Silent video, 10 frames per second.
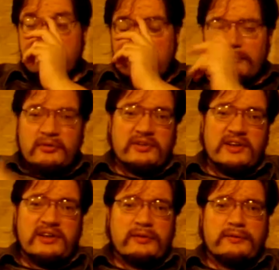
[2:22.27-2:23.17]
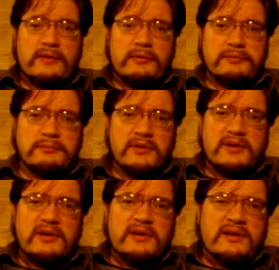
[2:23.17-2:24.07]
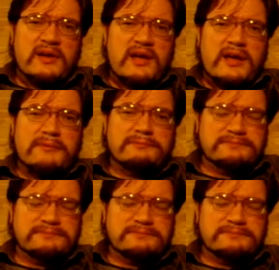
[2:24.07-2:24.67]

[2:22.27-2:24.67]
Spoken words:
I'm not kidding you on that one.